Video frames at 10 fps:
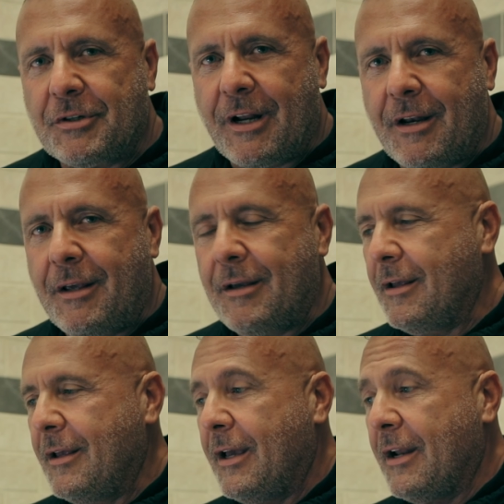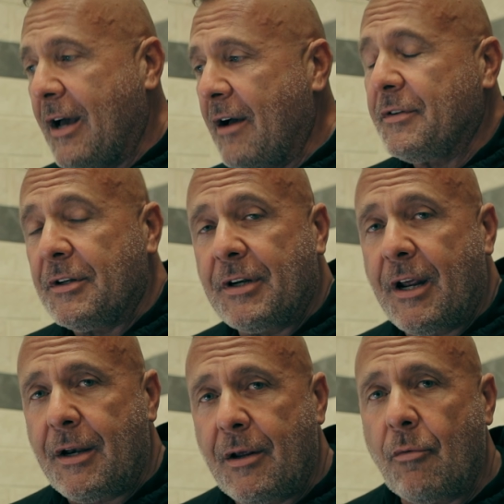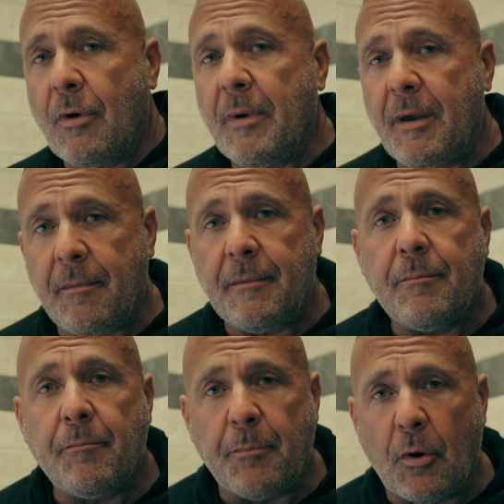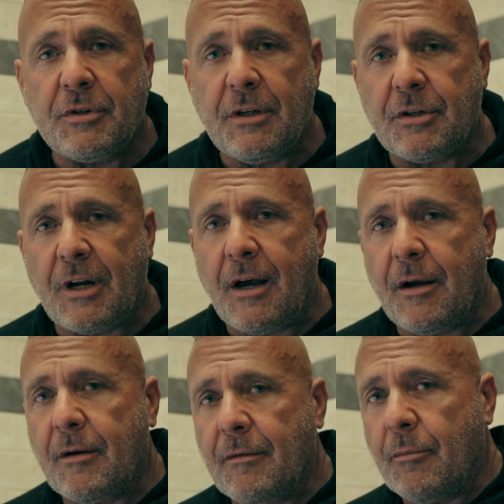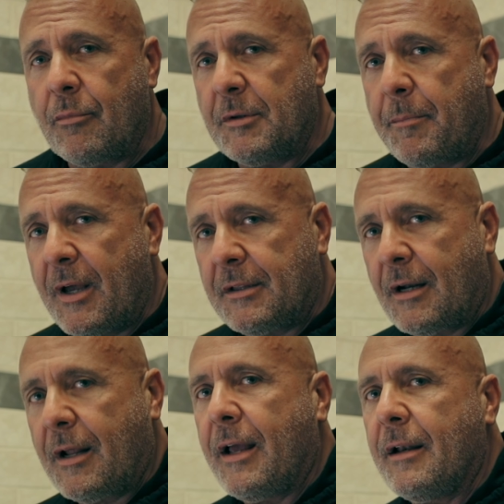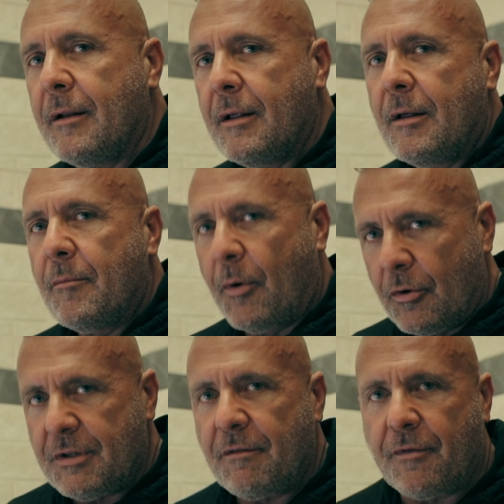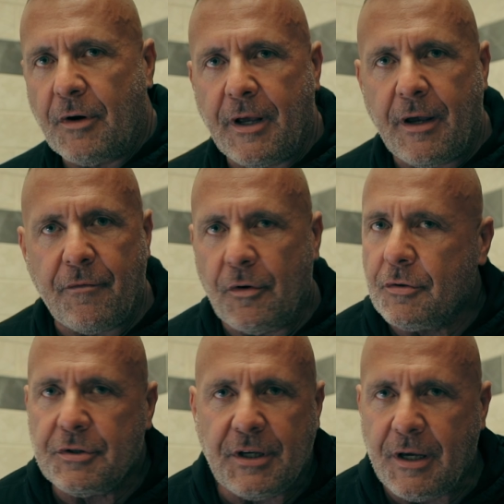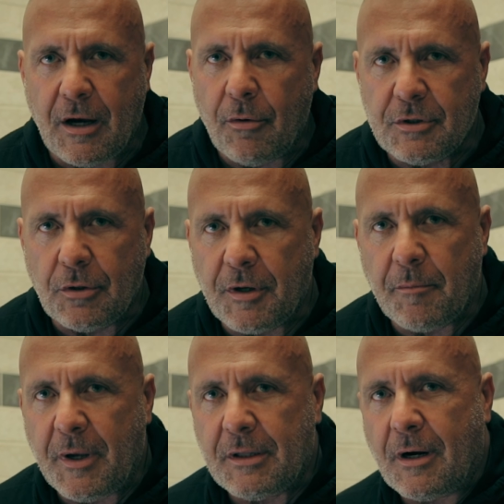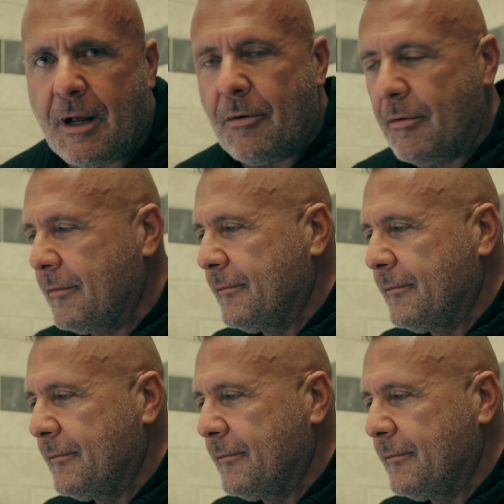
training, and after training we'll be posing trunk with Petar and posing to see how is looking Petar now.